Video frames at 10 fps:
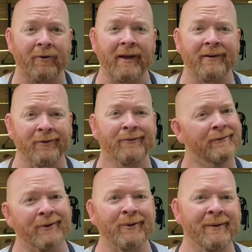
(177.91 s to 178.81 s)
Okay, don't
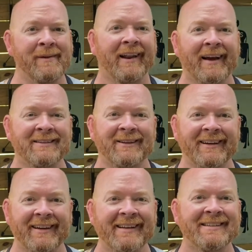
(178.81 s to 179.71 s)
let me lie to
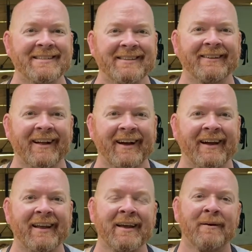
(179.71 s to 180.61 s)
you. It is still
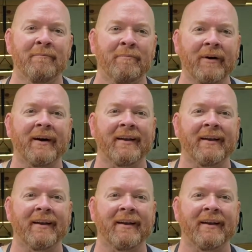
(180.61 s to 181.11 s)
hot, but